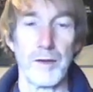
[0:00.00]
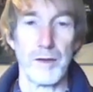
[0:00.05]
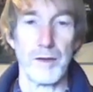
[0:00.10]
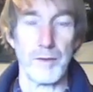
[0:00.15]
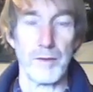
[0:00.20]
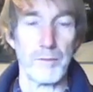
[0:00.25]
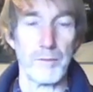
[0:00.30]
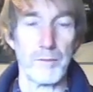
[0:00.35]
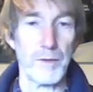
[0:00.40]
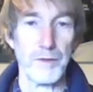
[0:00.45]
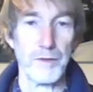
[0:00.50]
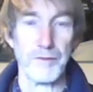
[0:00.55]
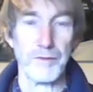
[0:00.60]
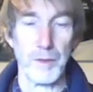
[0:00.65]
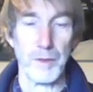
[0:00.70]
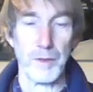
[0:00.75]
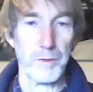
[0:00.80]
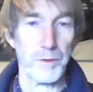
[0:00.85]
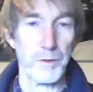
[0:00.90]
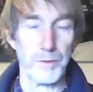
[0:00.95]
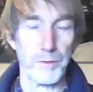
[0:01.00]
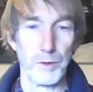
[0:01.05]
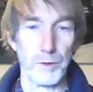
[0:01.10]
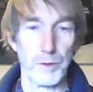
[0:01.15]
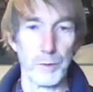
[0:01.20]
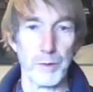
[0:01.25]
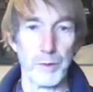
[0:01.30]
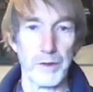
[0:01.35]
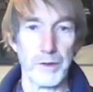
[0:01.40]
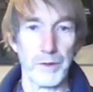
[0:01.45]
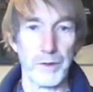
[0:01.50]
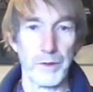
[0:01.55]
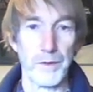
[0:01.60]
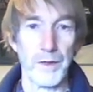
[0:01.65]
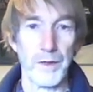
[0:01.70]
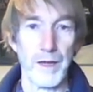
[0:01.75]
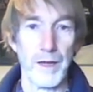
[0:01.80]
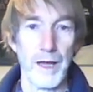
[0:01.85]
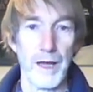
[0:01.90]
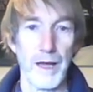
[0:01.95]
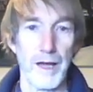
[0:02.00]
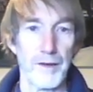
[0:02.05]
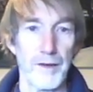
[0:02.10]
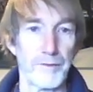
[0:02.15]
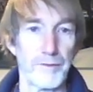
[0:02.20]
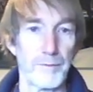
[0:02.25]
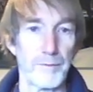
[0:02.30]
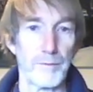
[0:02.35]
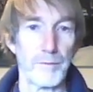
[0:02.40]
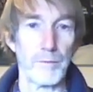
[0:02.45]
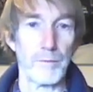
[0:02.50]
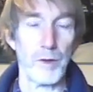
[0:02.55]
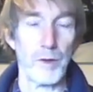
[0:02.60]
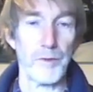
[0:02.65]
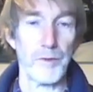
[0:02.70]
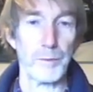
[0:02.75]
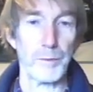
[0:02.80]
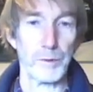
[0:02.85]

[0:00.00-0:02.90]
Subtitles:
Most pharmaceutical products have multiple